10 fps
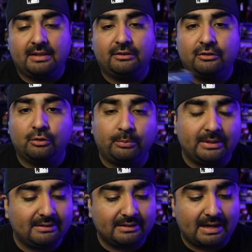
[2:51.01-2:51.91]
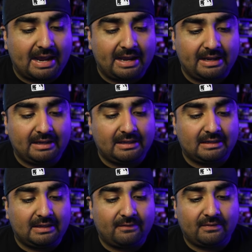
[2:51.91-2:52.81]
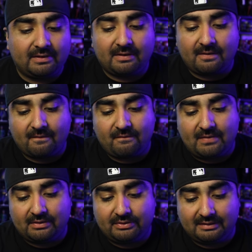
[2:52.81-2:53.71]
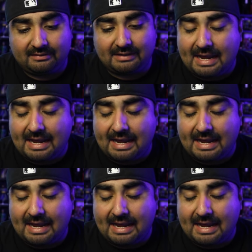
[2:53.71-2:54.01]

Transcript: The reason I even found this